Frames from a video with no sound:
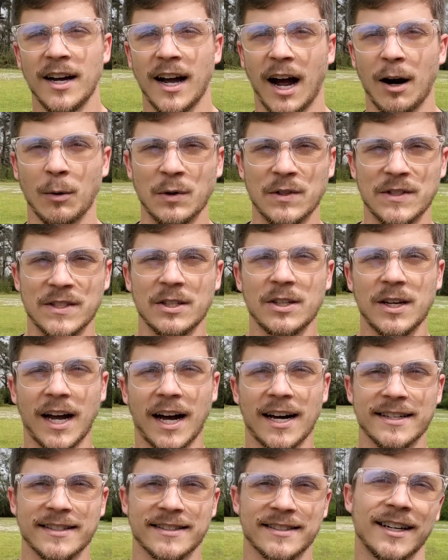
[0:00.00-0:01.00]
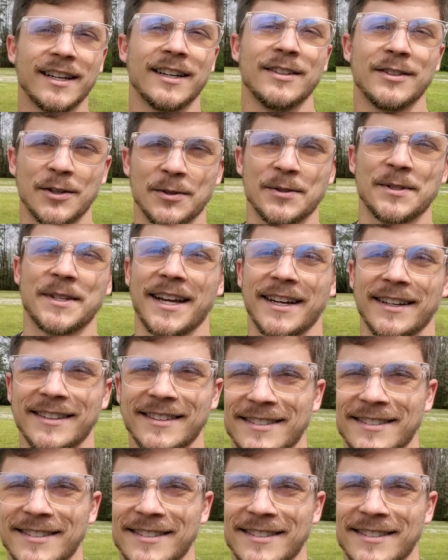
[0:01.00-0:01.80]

I will see you guys Tuesday.